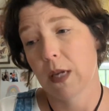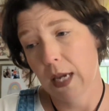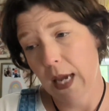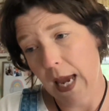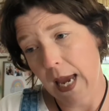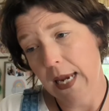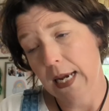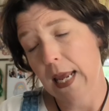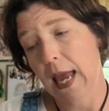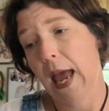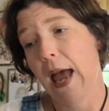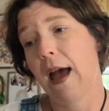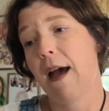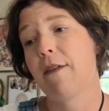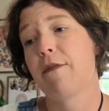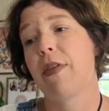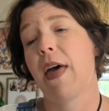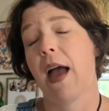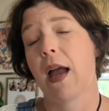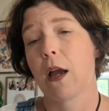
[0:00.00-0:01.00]
kind of
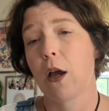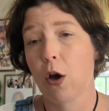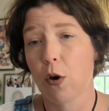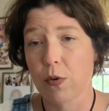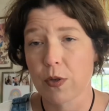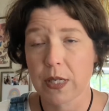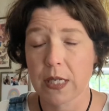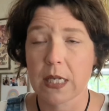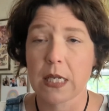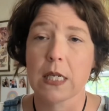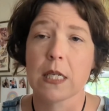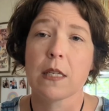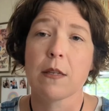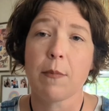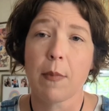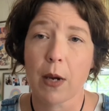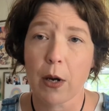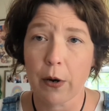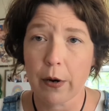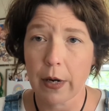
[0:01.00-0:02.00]
have that ghosty,
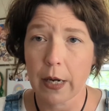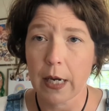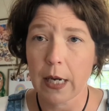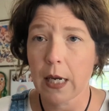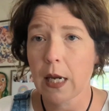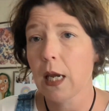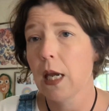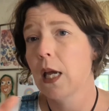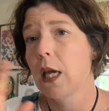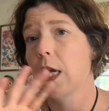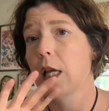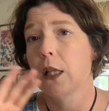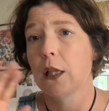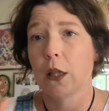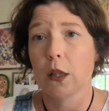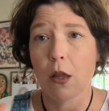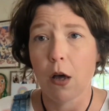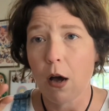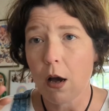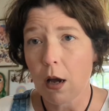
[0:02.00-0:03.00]
smeary
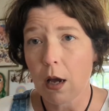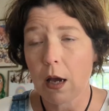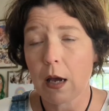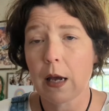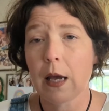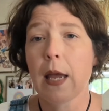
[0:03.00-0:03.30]
look.